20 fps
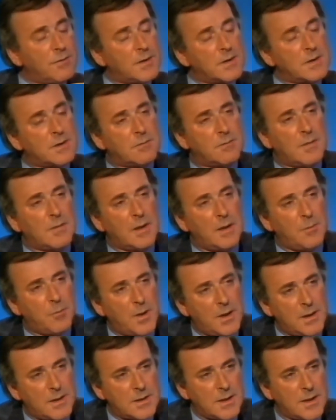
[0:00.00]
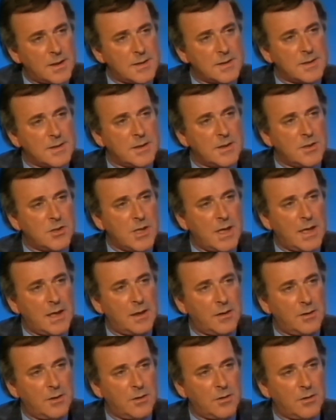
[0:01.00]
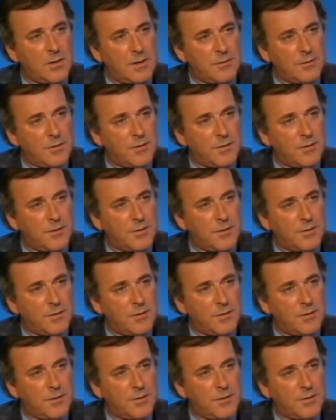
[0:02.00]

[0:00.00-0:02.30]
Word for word: that uh, Mike Tyson's in jail and you don't have to